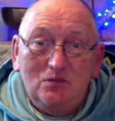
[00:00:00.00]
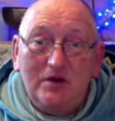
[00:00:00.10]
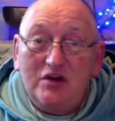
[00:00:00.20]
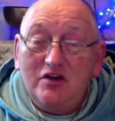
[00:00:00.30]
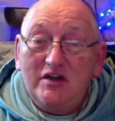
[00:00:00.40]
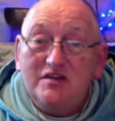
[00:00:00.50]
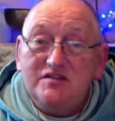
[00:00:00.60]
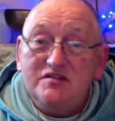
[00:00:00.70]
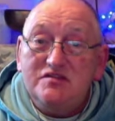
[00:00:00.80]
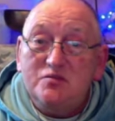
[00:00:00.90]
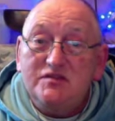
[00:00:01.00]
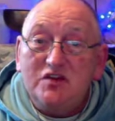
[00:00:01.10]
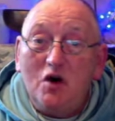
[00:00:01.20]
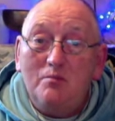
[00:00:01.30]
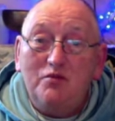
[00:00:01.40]
where your innocence was
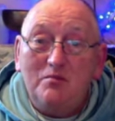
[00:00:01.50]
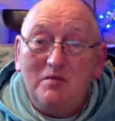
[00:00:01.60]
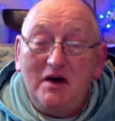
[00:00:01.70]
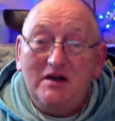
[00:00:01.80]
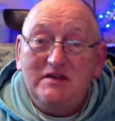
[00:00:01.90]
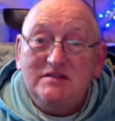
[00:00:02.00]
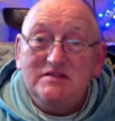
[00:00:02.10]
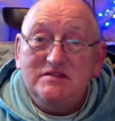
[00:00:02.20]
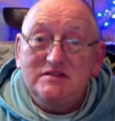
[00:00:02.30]
compromised.